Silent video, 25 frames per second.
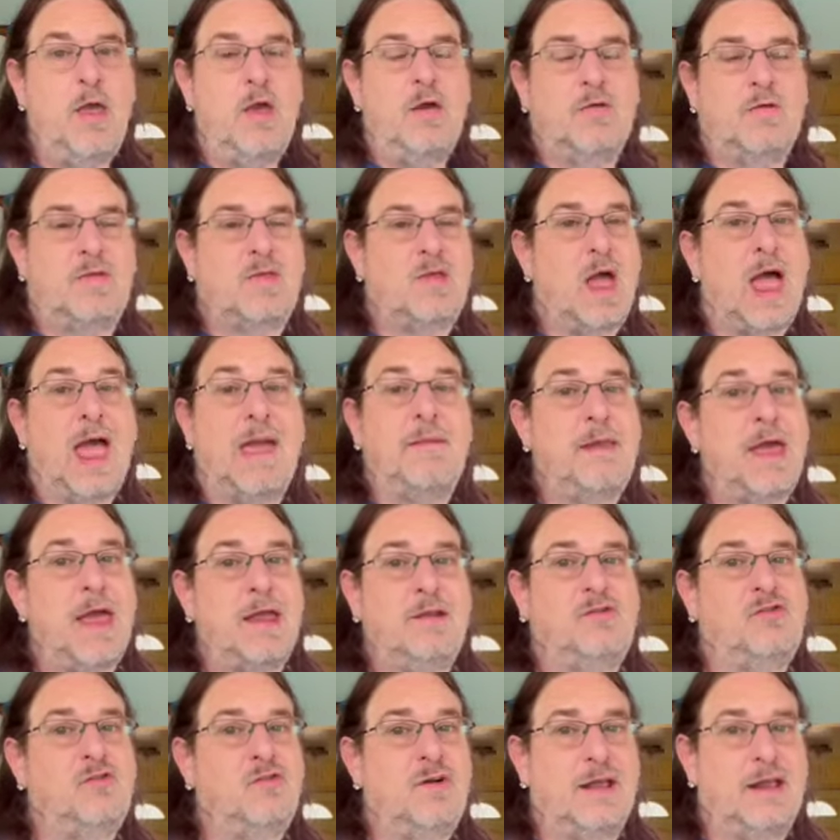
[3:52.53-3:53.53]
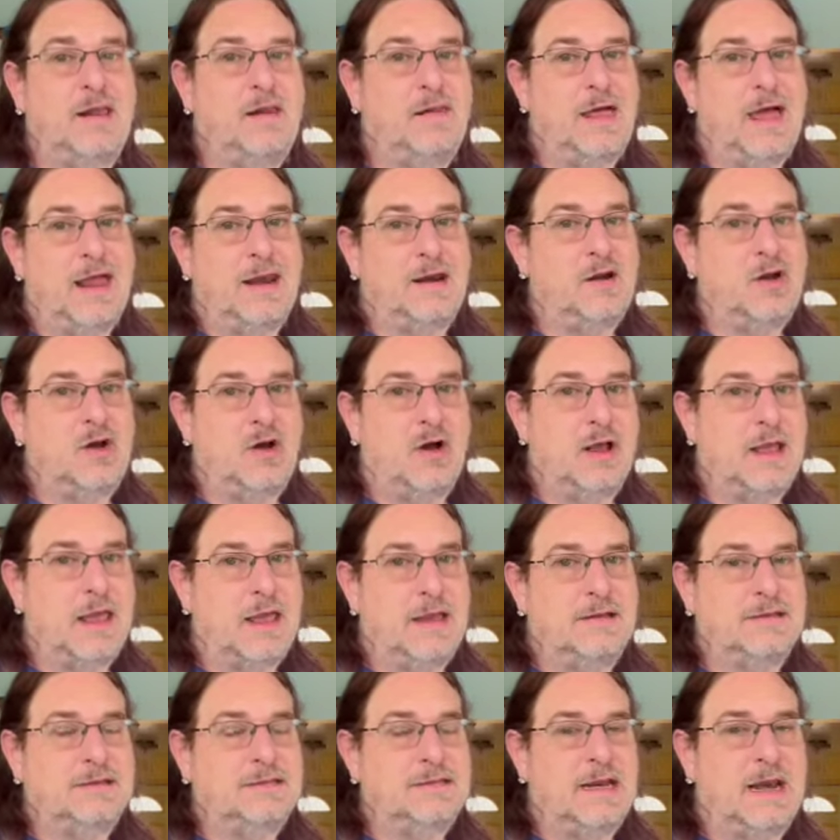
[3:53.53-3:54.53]
So I'm not doing a lot of
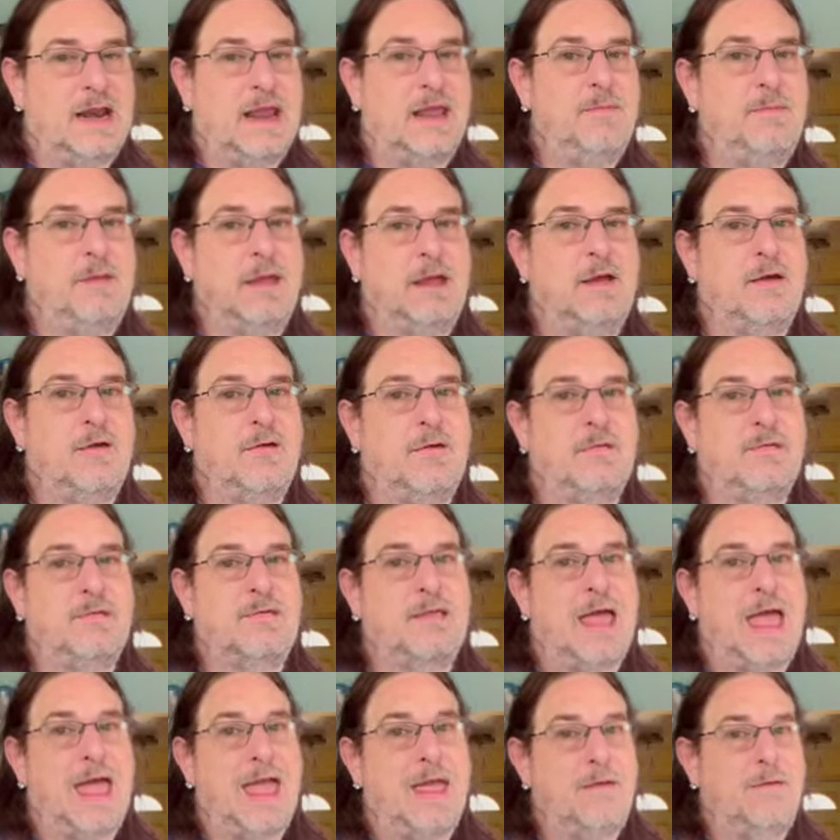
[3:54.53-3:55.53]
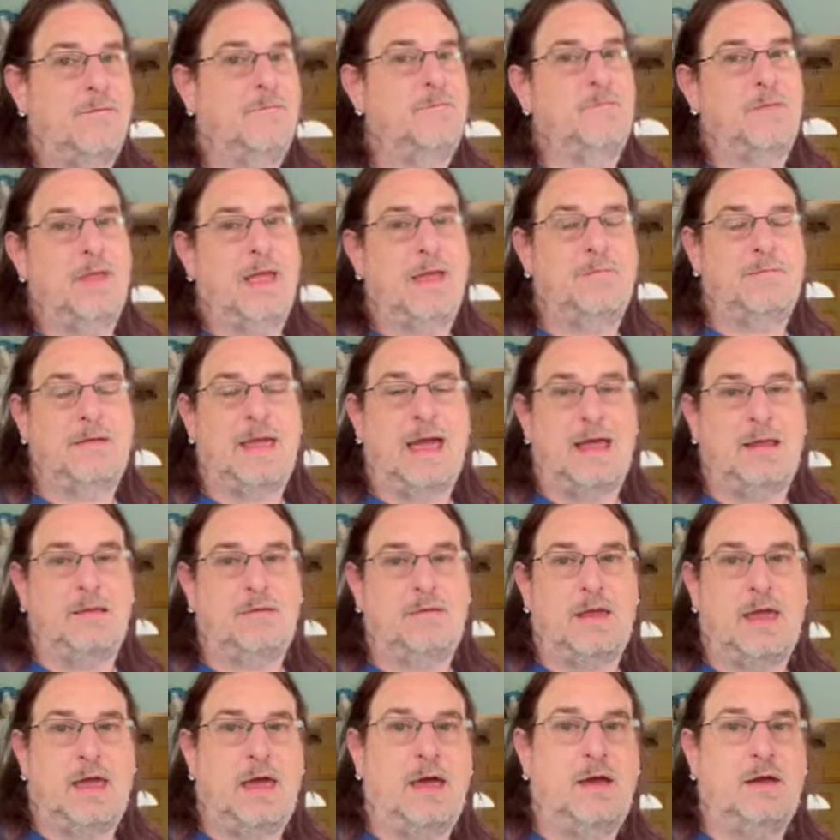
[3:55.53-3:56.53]
cooking today because I
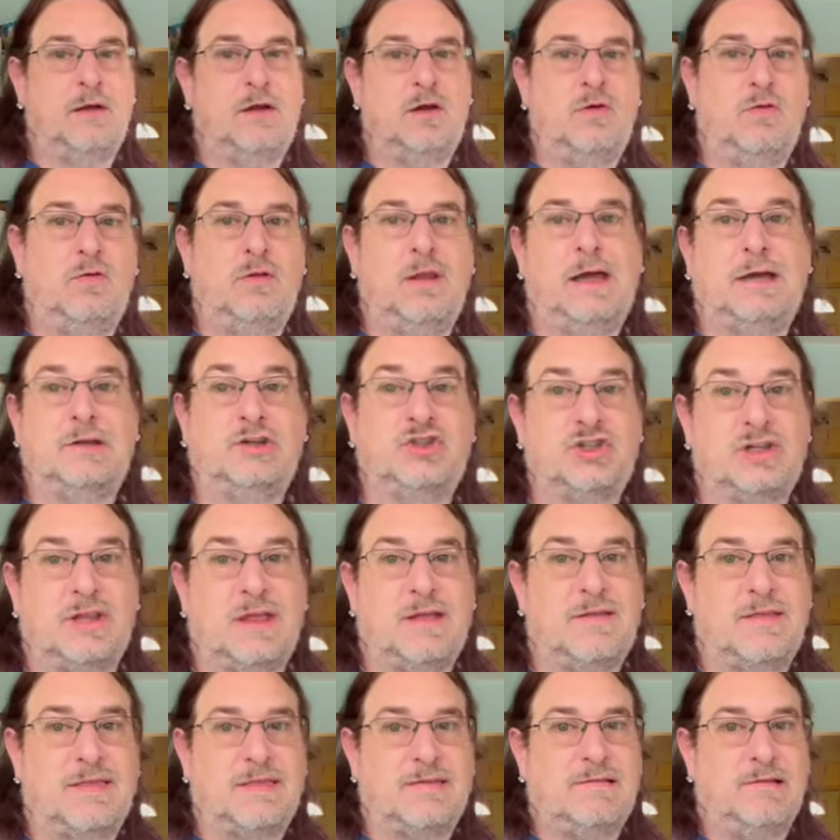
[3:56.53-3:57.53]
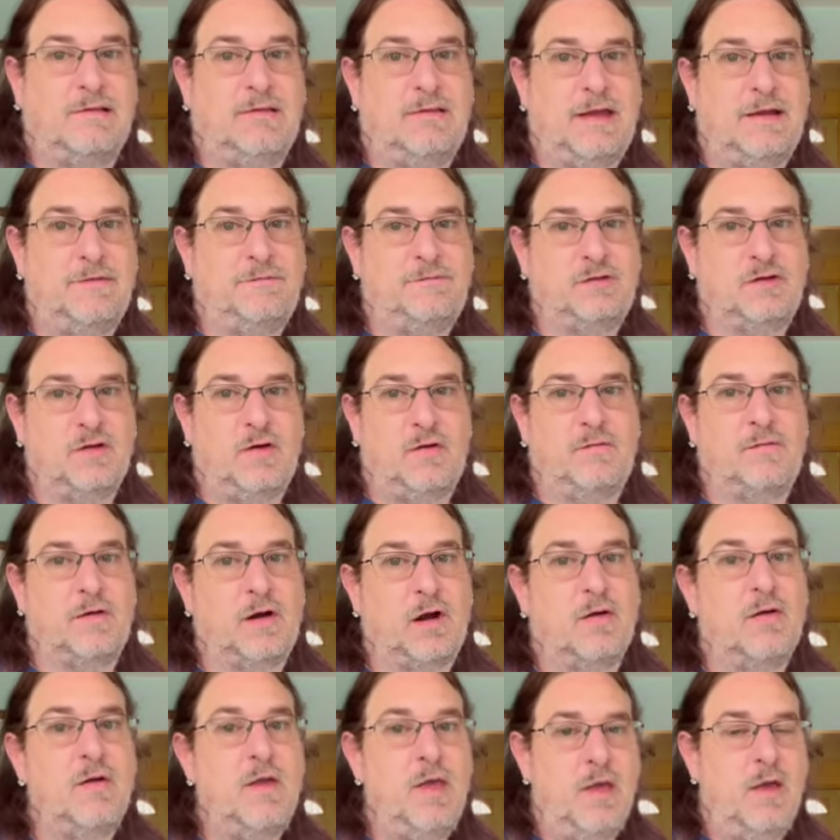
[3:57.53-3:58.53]
got goulash that's still left
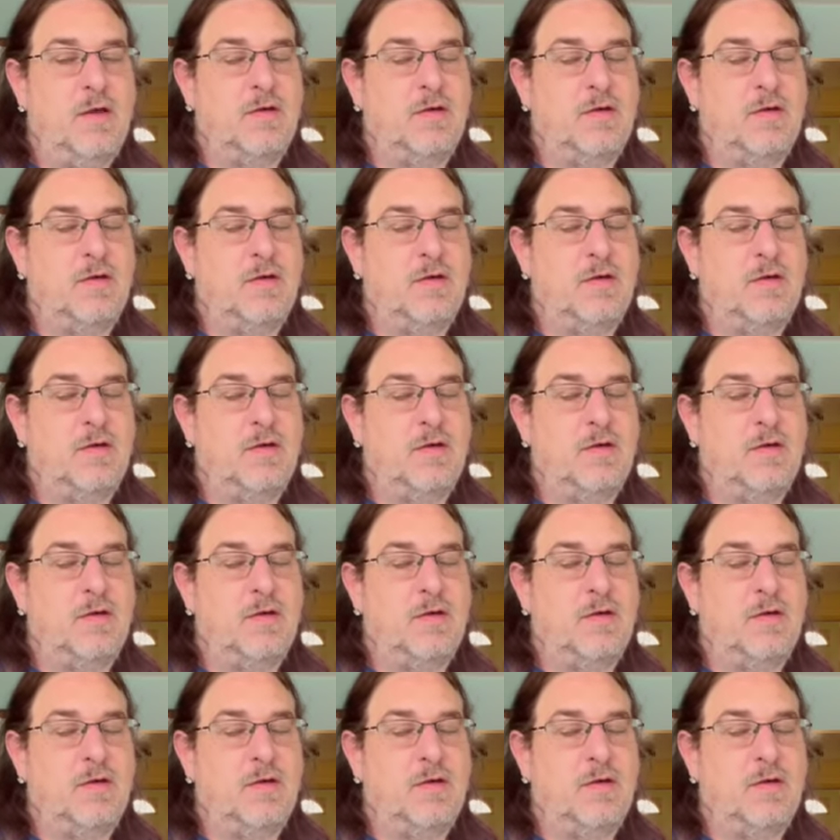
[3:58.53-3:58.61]
over.